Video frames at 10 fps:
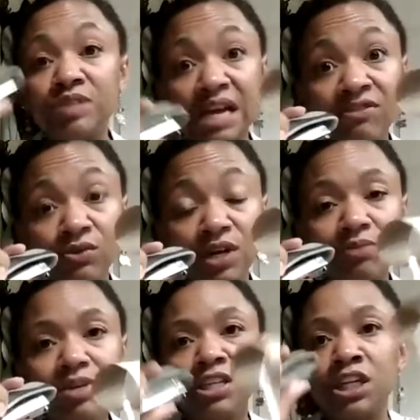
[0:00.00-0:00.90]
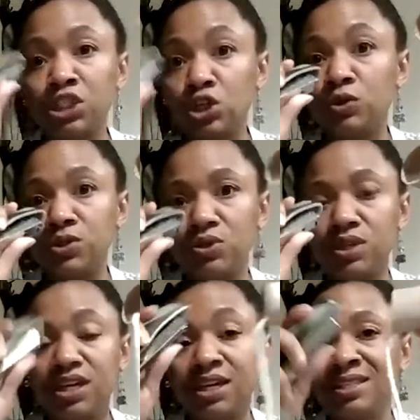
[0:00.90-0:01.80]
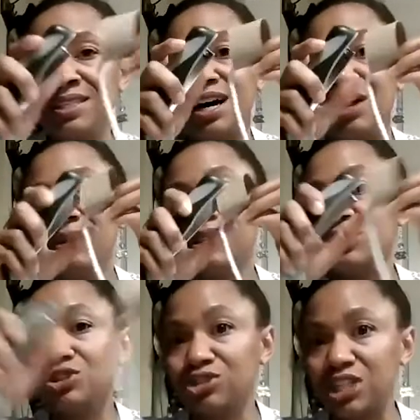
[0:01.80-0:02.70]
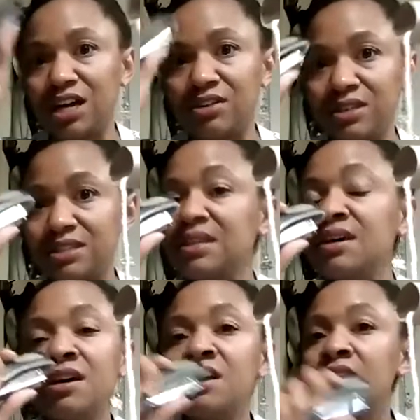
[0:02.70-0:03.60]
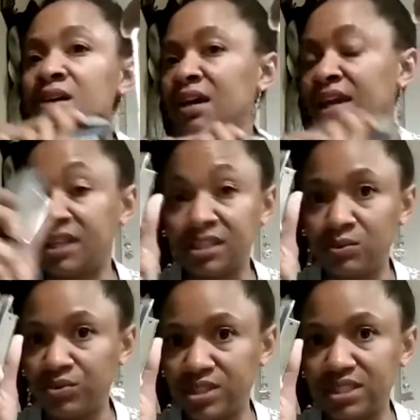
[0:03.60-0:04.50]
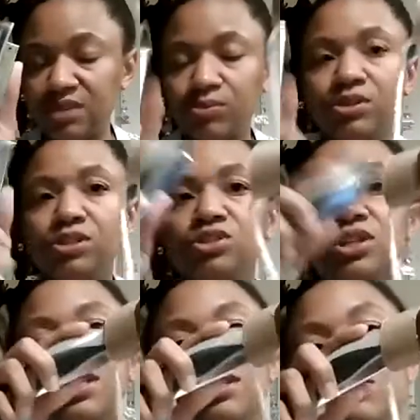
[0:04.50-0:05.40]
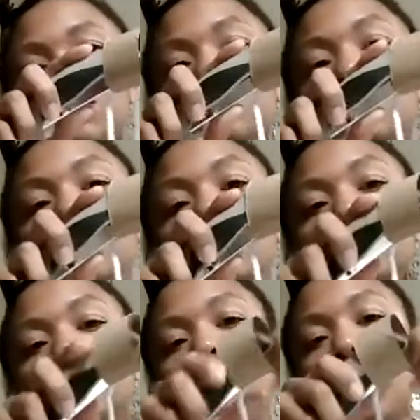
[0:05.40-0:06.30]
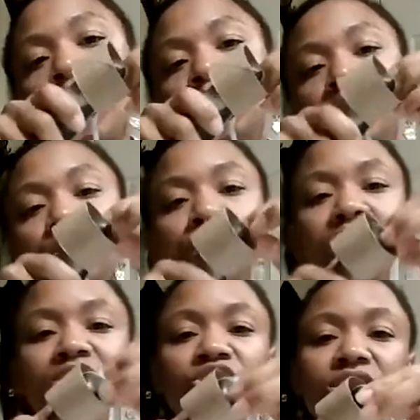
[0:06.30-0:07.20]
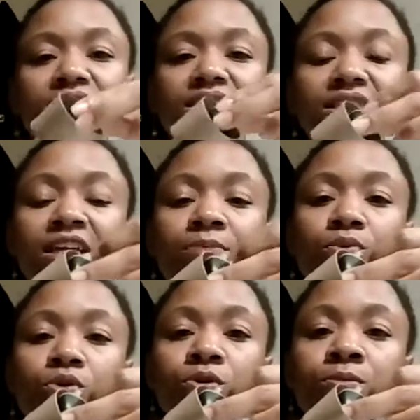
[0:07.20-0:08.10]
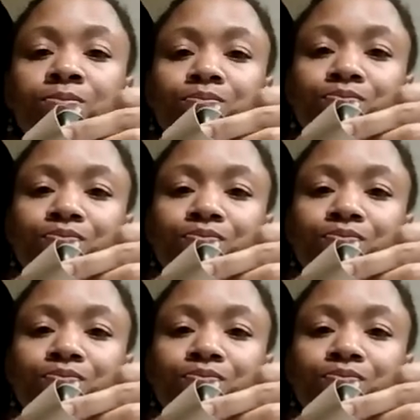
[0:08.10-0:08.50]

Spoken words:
definitely recommend an adult do this unless your child is handy with the stapler and you trust them to do this. I'm going to go in and just staple.